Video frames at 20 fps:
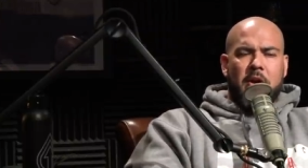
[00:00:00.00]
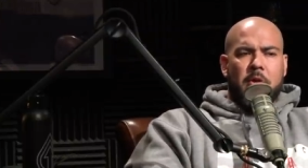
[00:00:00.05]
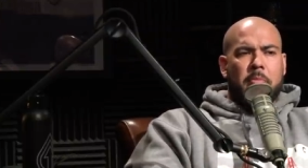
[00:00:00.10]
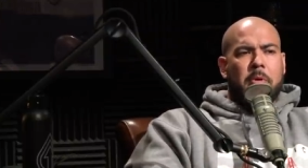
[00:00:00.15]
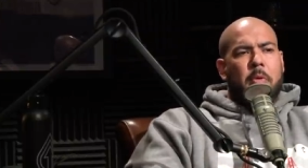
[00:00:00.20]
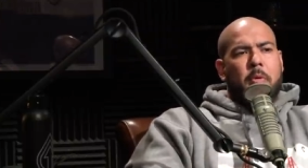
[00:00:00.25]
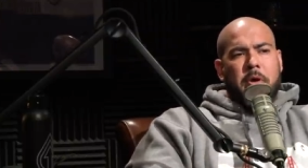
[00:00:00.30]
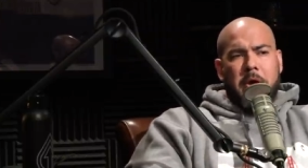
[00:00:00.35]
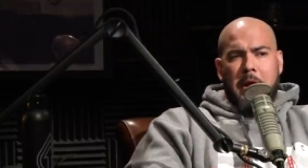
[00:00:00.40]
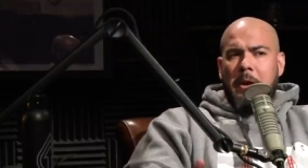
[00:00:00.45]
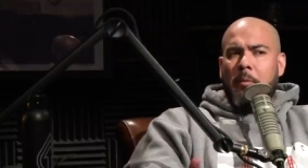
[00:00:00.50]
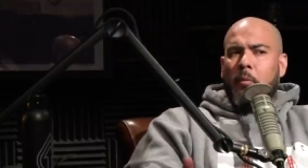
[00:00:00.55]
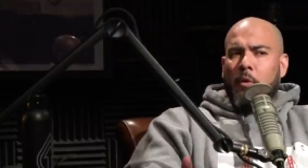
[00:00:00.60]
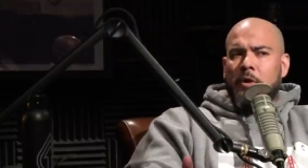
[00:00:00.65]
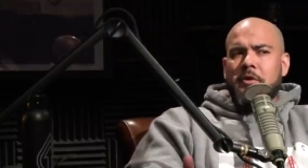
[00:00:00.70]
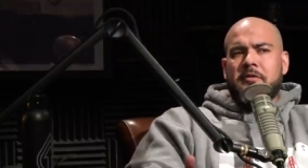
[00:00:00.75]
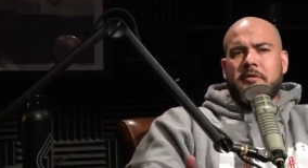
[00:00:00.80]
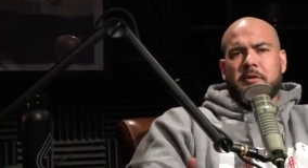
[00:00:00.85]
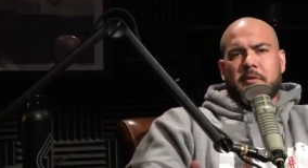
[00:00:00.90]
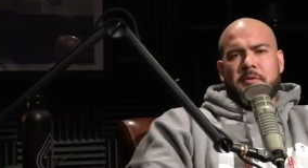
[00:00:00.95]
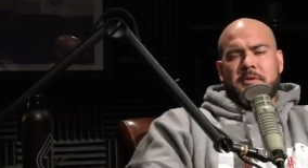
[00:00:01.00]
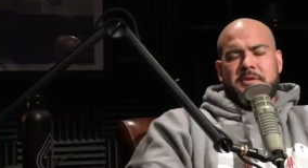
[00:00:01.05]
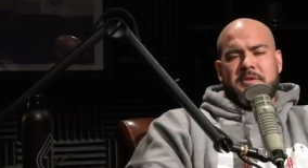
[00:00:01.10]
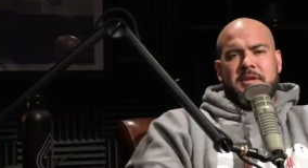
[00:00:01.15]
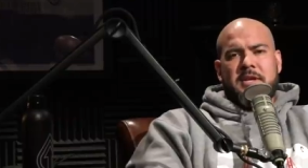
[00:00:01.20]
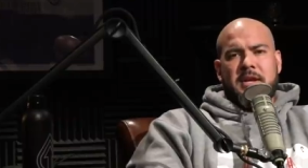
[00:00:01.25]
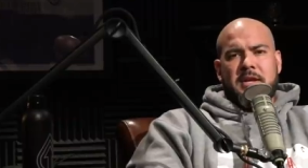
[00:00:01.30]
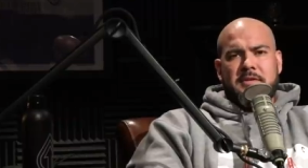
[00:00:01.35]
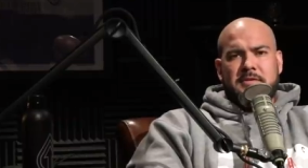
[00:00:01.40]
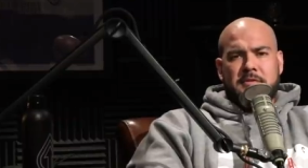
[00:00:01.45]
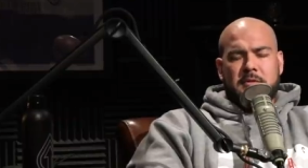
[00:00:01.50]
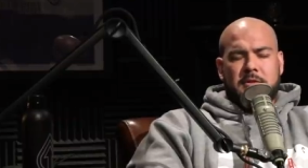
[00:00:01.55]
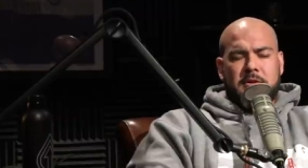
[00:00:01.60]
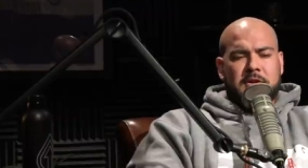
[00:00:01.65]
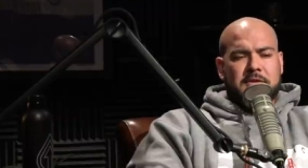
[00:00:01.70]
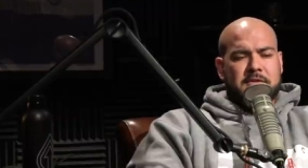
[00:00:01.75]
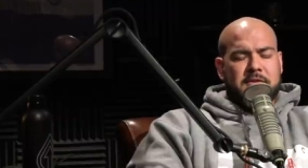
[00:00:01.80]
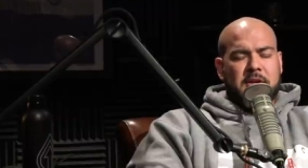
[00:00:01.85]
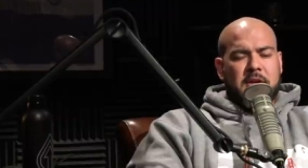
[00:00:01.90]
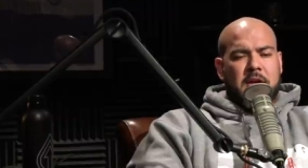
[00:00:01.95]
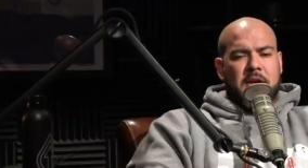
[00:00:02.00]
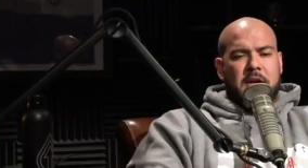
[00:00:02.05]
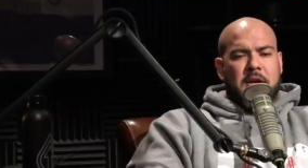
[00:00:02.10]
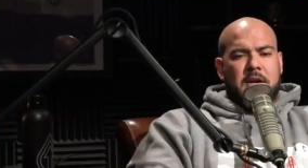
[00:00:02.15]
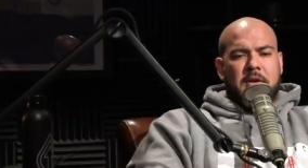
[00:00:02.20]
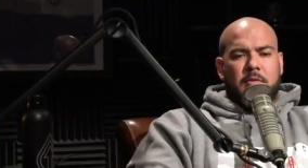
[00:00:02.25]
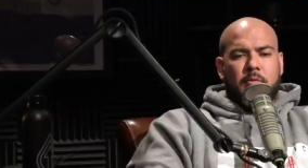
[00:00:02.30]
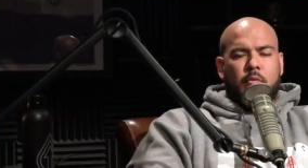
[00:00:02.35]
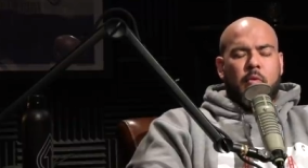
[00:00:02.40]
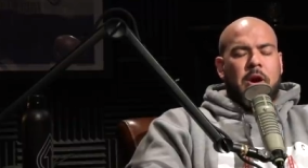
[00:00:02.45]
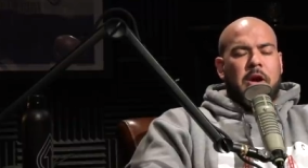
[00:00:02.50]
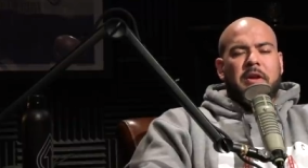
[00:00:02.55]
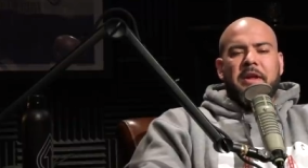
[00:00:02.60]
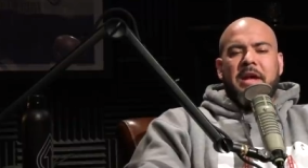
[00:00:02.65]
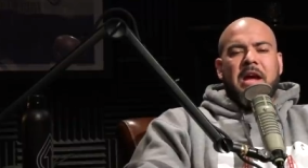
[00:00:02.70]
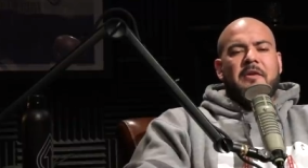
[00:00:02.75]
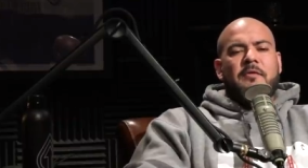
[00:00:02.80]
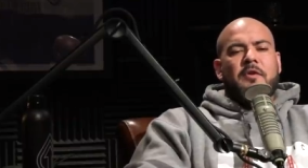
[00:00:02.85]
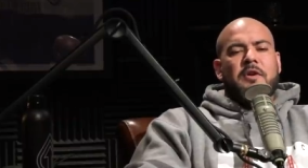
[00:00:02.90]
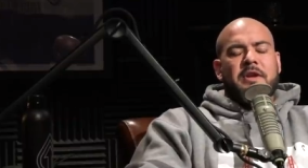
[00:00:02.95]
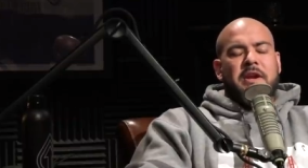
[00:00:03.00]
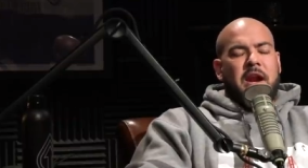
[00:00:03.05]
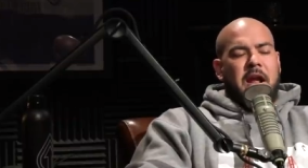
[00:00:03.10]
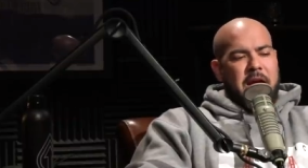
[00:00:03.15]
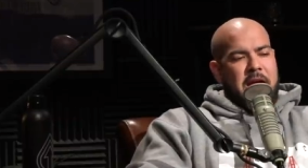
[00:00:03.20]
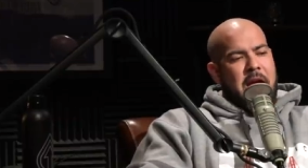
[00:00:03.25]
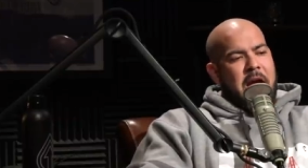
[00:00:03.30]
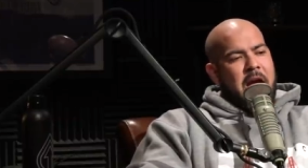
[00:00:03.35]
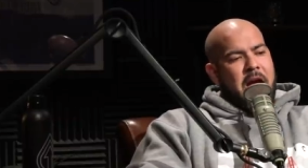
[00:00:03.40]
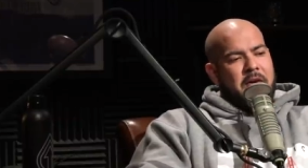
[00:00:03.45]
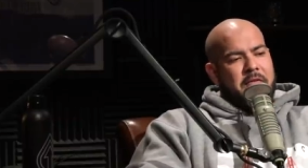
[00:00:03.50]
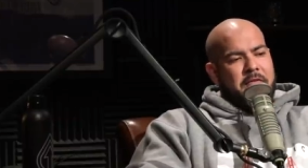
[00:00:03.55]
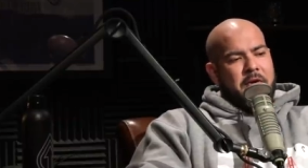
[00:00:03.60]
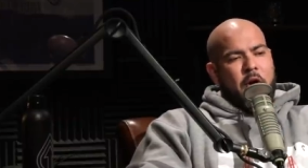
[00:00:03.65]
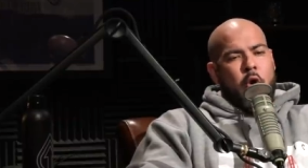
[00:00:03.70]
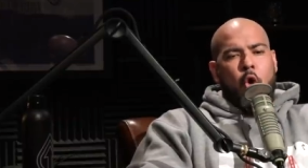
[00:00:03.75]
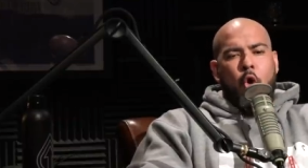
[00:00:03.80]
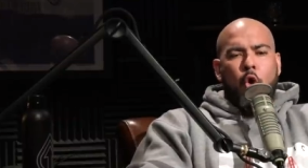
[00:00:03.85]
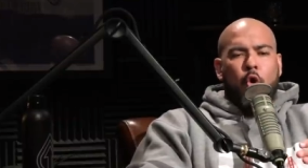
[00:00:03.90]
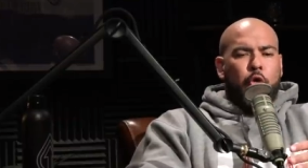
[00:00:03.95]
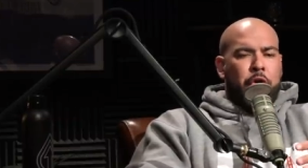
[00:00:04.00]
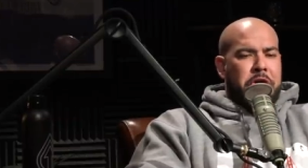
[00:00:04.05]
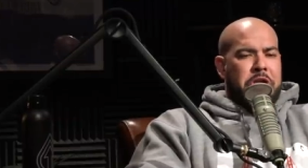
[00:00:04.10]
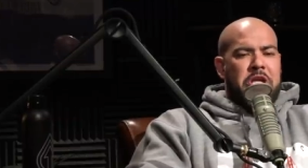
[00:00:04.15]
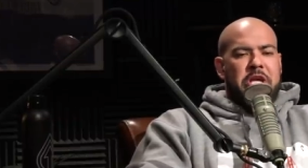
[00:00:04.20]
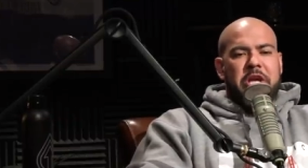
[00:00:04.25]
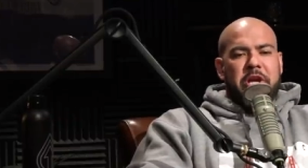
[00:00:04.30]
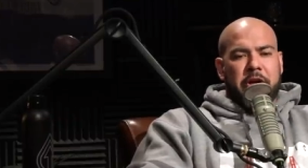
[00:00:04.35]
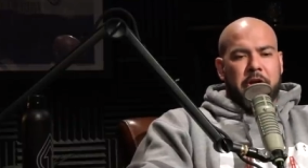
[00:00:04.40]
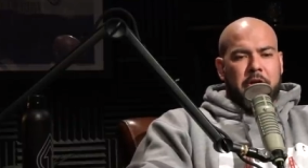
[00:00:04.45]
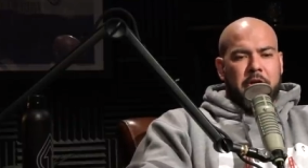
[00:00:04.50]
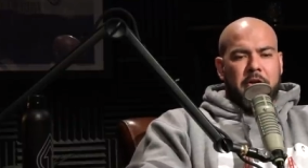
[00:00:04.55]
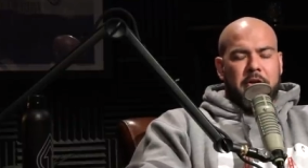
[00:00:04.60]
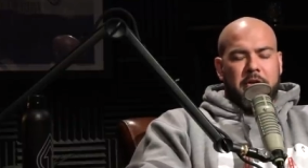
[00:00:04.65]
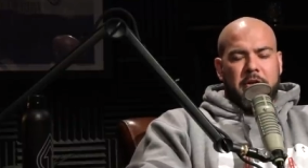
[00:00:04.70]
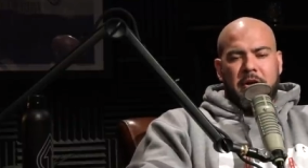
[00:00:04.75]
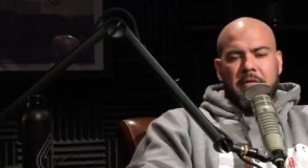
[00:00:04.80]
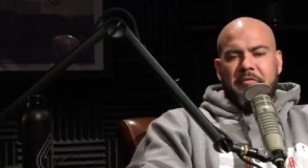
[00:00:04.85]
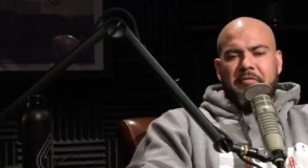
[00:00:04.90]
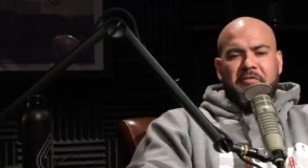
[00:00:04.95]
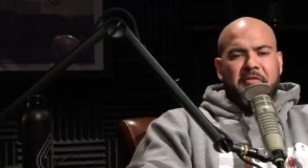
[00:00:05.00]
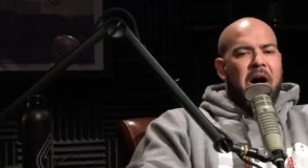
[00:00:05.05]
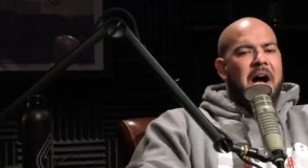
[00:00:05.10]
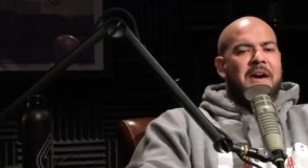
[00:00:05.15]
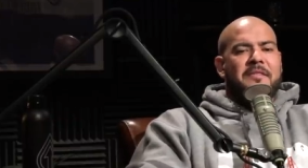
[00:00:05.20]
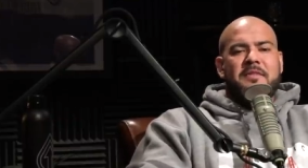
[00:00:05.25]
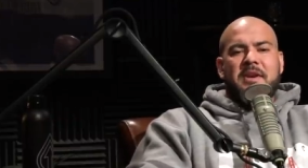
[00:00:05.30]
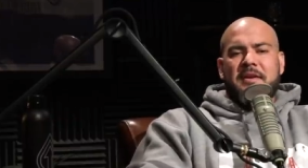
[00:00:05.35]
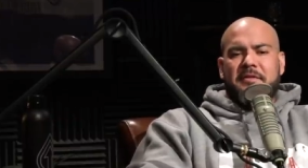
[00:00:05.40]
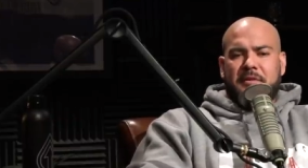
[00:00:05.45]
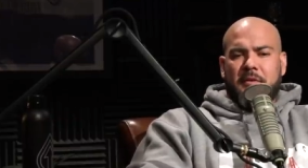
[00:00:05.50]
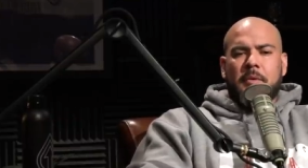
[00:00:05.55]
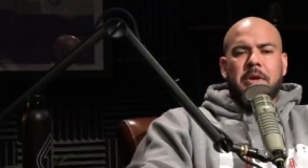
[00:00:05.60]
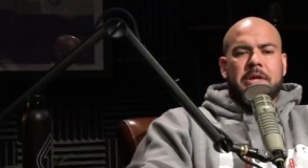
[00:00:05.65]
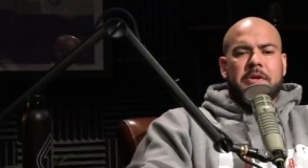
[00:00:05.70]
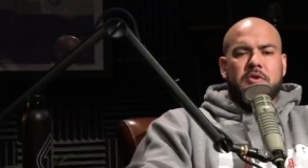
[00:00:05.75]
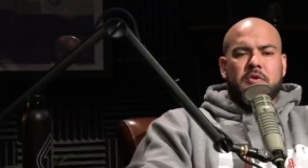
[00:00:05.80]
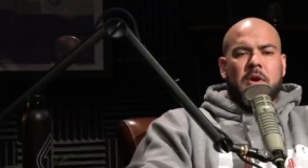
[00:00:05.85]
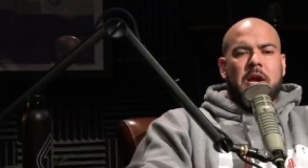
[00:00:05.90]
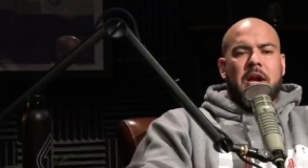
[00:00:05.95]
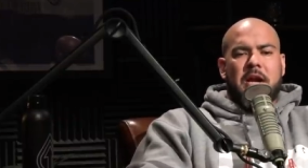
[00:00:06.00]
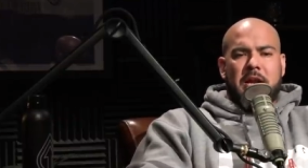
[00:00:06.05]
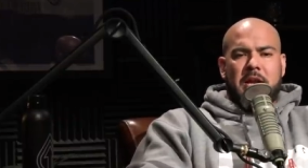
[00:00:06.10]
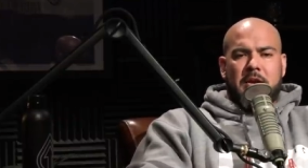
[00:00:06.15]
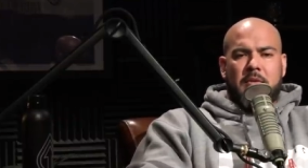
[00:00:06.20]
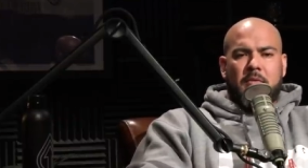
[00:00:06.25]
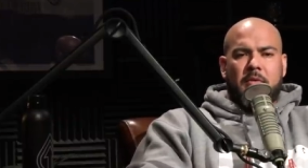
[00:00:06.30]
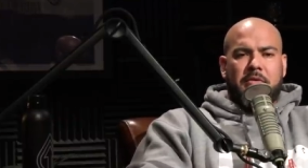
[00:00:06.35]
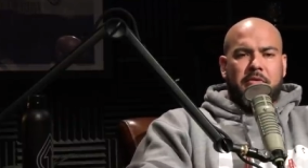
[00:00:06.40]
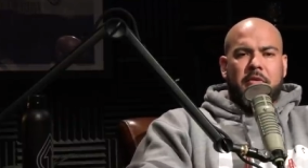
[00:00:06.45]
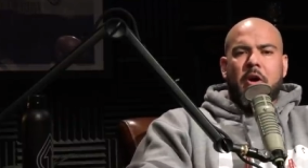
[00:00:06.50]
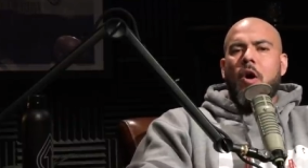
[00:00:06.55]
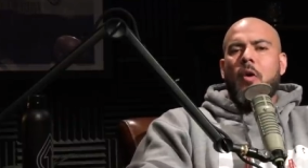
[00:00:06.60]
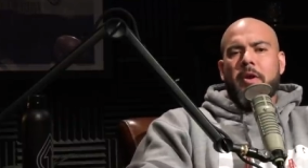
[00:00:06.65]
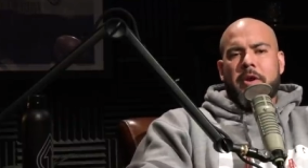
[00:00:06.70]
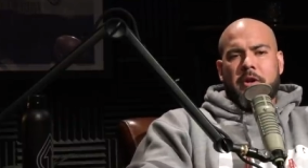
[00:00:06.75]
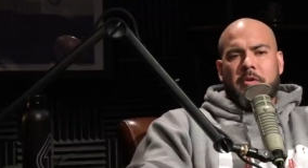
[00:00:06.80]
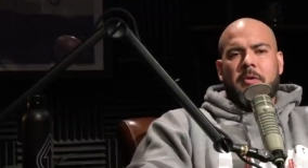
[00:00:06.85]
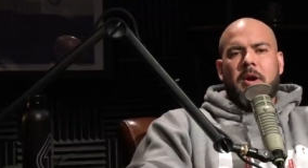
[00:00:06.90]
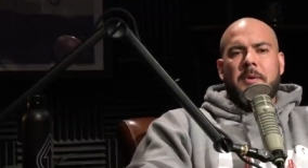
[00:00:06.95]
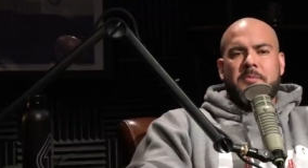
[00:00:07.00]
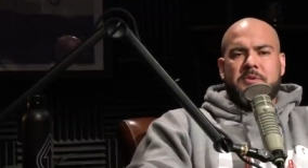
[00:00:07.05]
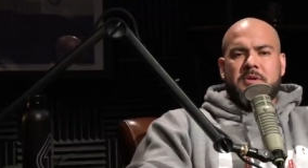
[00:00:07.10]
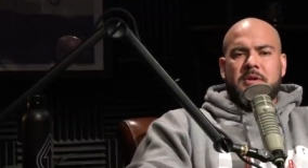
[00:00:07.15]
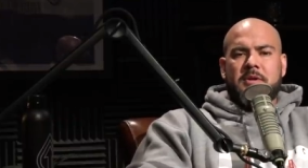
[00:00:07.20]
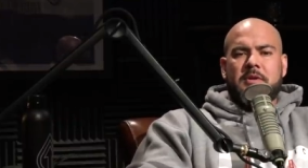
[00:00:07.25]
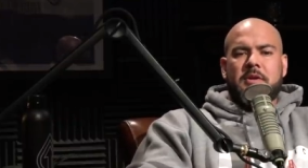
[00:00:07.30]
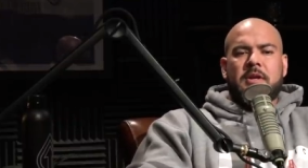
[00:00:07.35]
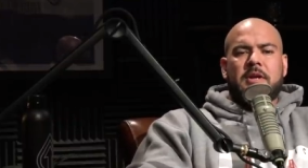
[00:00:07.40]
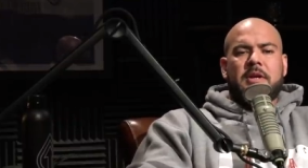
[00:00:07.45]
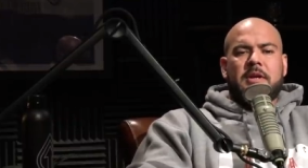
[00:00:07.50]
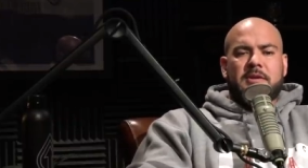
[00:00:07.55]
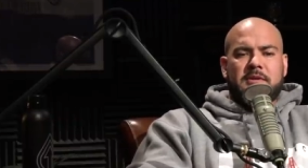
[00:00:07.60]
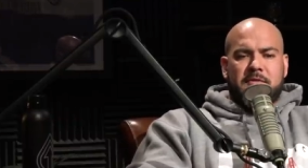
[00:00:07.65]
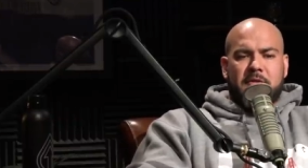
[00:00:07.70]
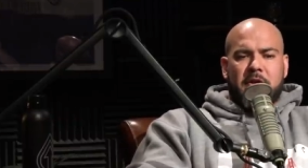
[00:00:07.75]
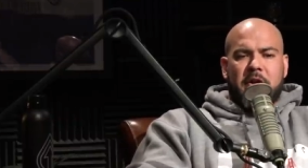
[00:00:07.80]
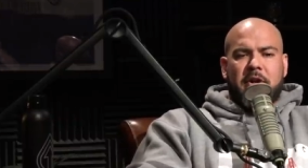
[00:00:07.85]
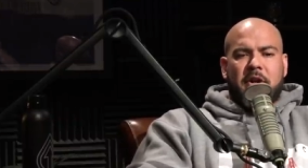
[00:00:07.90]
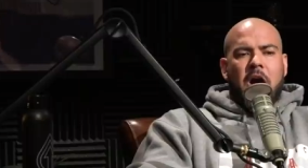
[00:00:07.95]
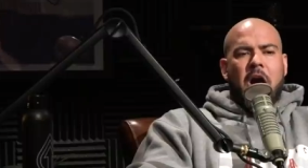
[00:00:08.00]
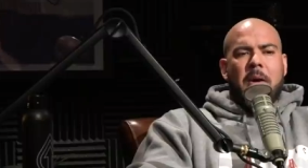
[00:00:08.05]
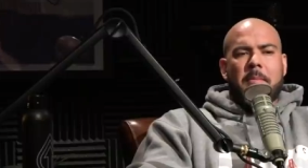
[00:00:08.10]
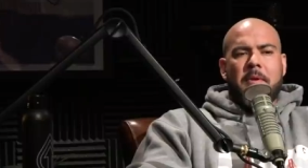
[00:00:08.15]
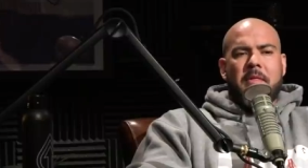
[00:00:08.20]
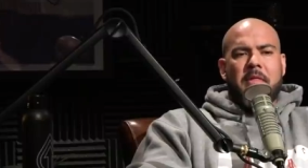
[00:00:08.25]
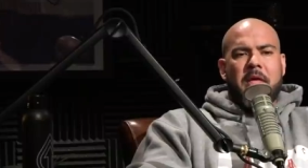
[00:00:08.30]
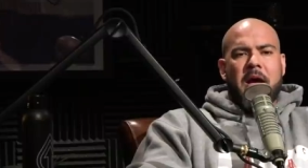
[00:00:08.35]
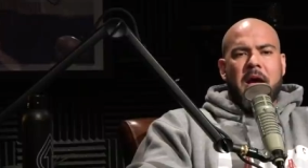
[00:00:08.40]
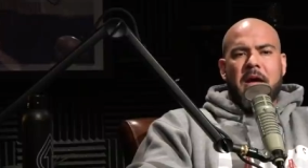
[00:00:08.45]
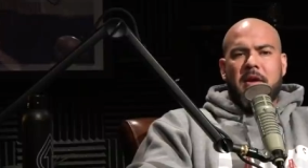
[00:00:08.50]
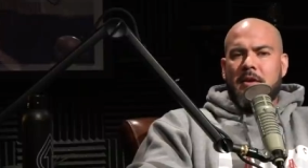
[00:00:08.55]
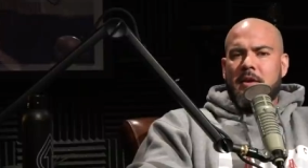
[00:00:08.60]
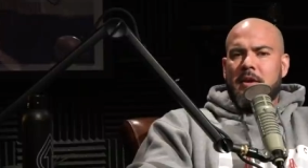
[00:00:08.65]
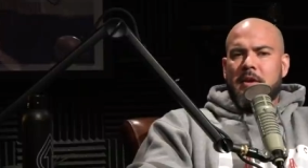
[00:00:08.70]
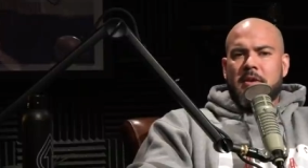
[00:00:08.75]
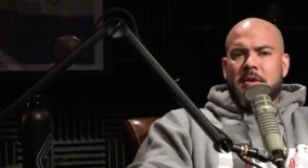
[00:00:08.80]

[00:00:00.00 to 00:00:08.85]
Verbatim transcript: Yeah. But what I would do is this, because rarely ever did I have a whole year of 5 days a week training with no interruption. It's very common that